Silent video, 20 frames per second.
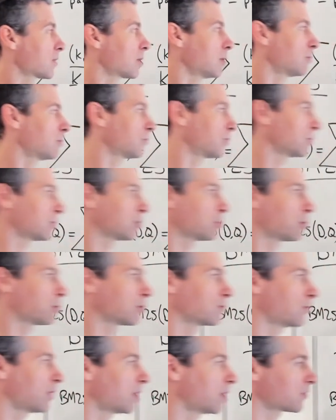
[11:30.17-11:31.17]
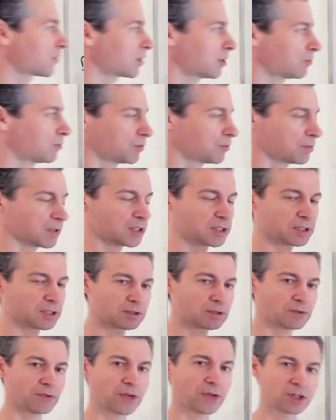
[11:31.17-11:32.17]
come from. The 0.5s come from the
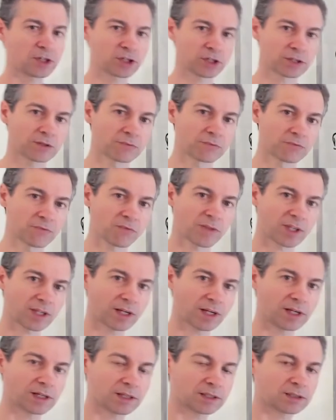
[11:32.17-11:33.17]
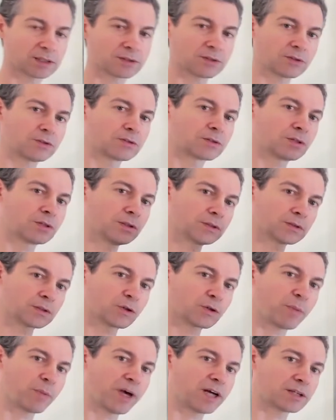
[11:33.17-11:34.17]
derivation. So you're going to
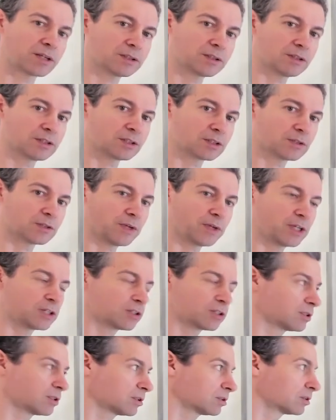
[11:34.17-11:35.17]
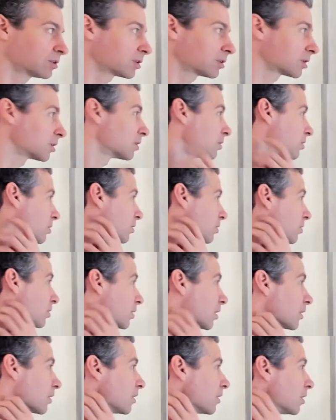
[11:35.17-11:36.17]
go back to the derivation to look
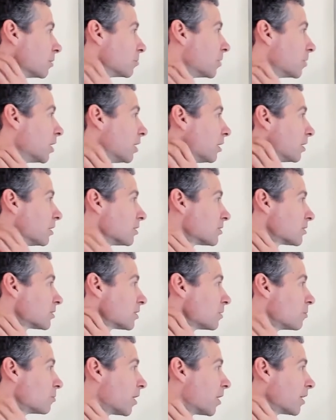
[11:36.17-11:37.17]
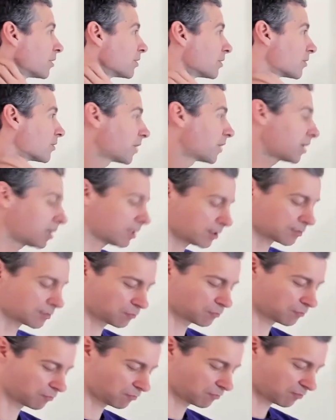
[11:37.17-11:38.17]
at them and see why they're there.
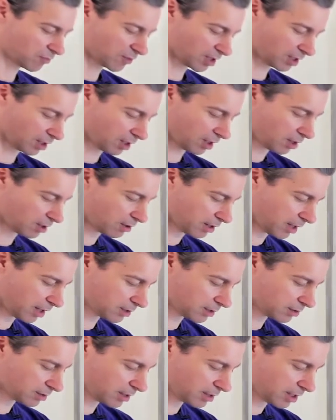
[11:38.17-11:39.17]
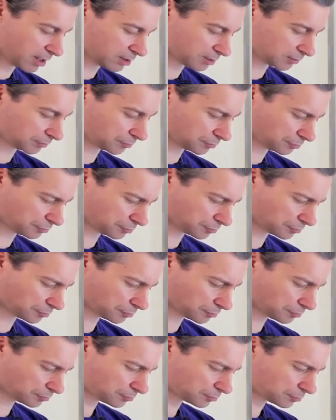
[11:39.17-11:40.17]
All right, now
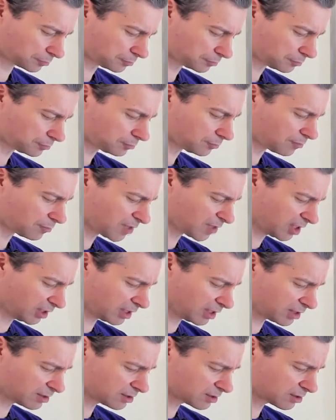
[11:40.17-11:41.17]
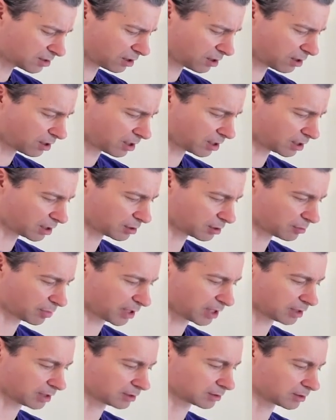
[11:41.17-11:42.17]
let's talk
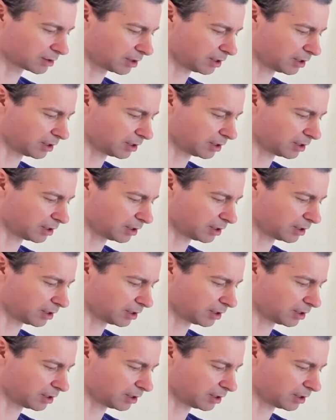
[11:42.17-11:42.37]
about